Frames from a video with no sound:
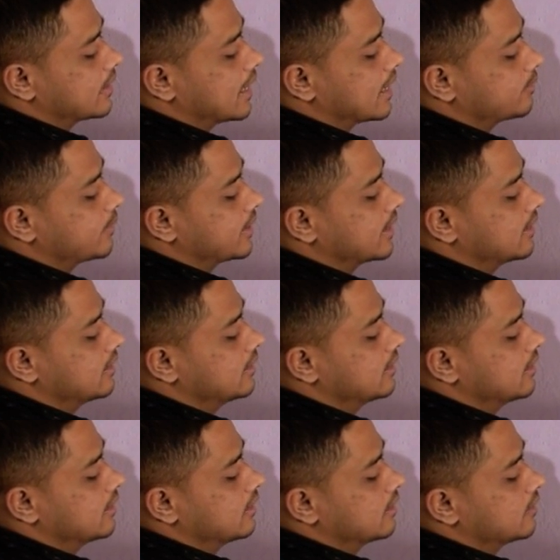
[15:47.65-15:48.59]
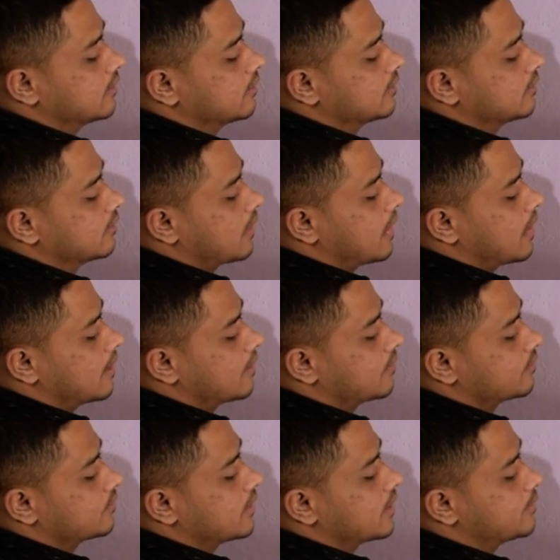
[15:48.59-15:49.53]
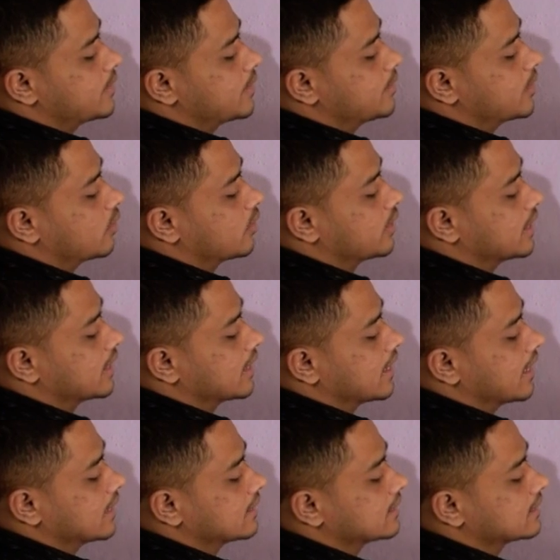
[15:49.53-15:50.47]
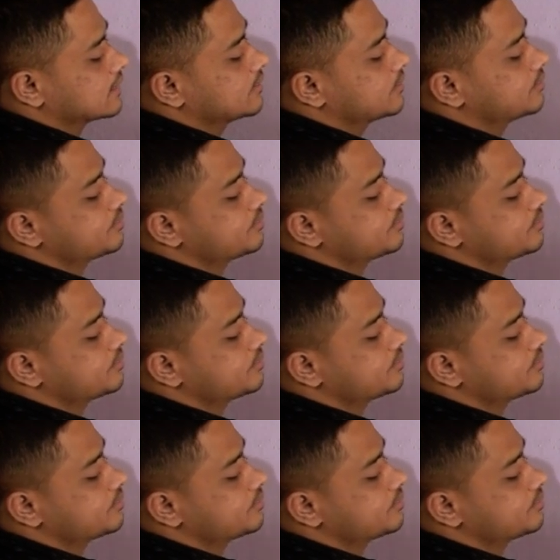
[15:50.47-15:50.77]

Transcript: carbon will be below here like this.